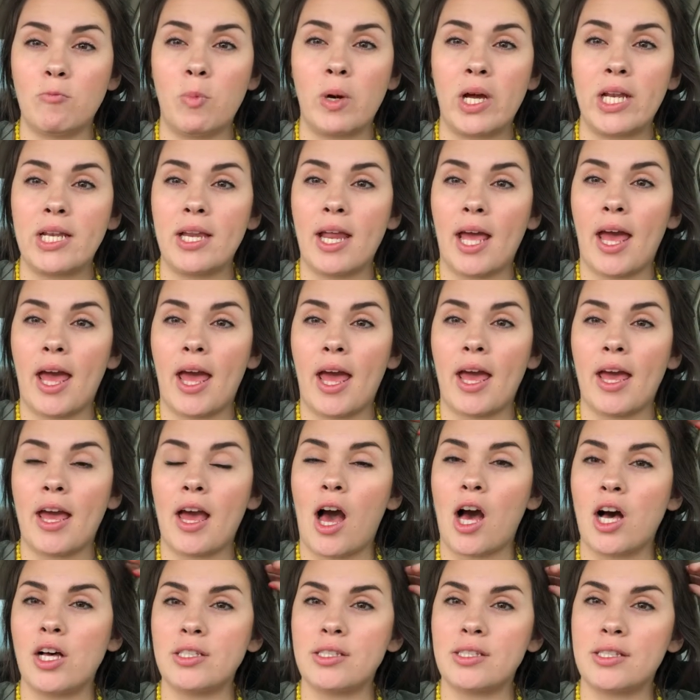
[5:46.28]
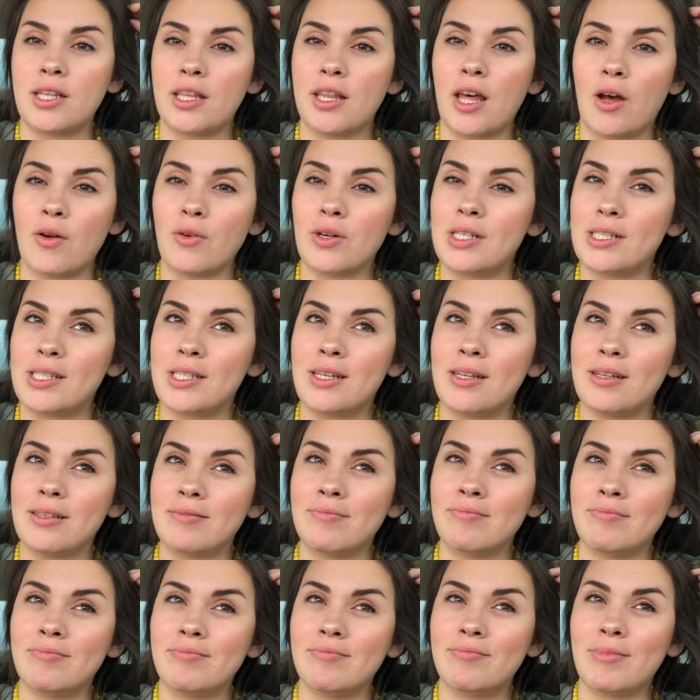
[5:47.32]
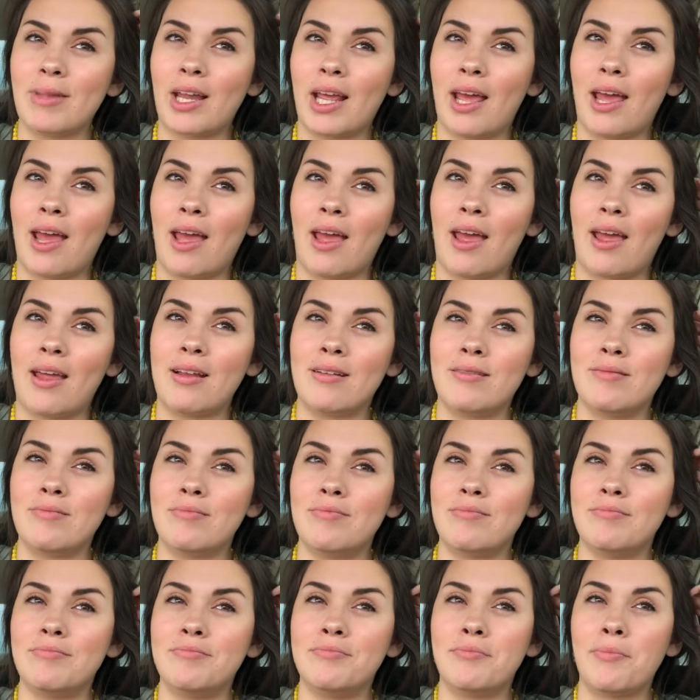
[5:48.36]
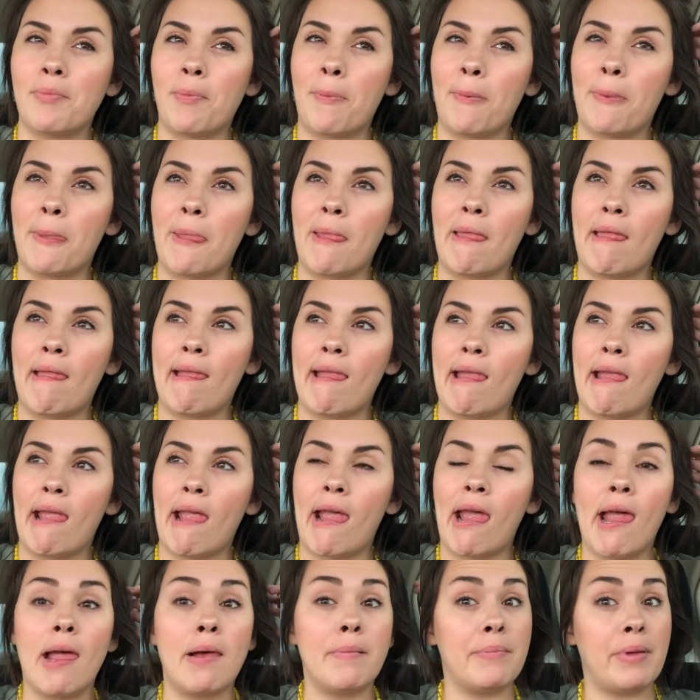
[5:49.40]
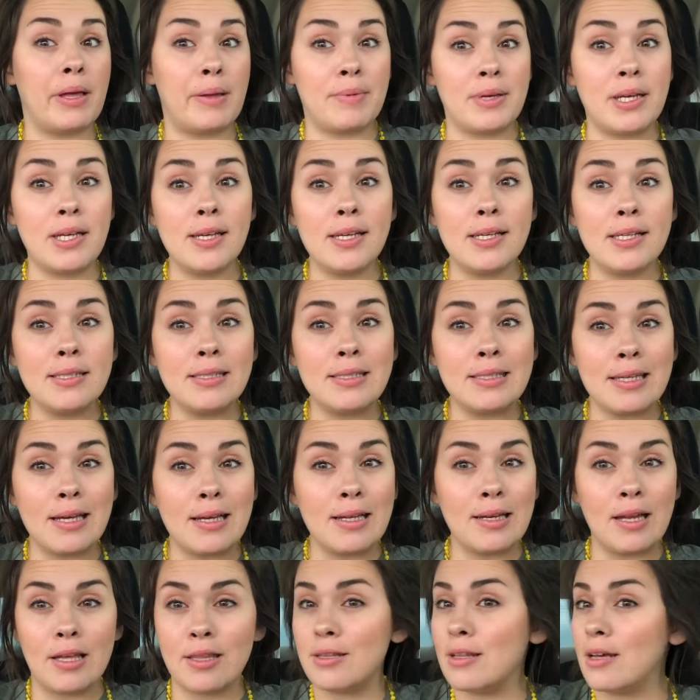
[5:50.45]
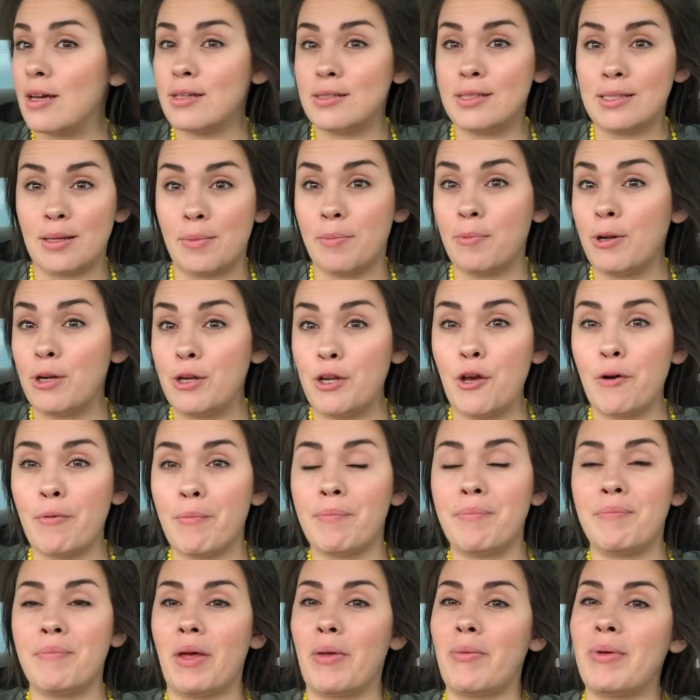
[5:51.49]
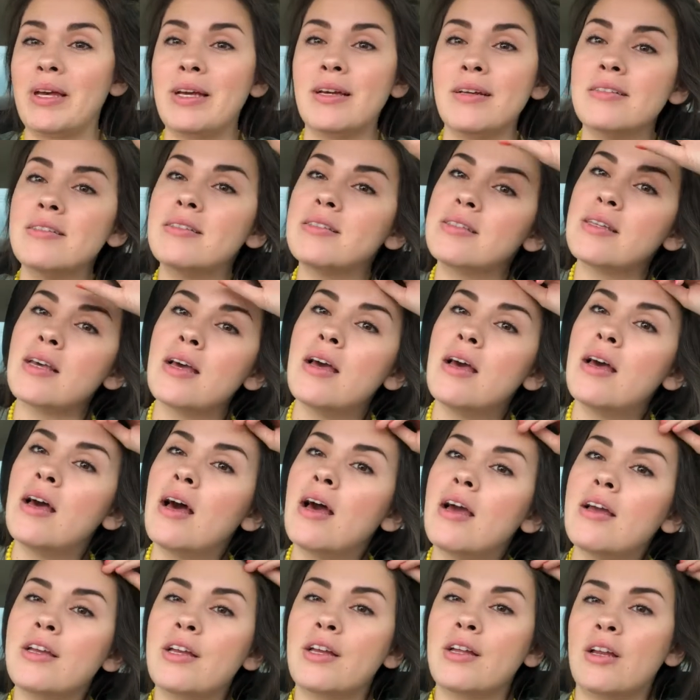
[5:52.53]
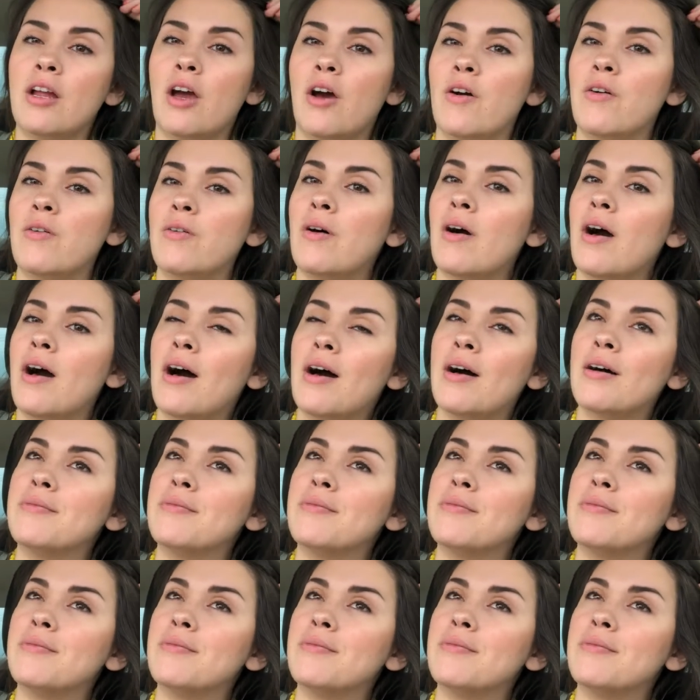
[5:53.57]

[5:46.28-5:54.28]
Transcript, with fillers: one day I'll see that reason, and maybe it's someone new. Maybe it's, you know,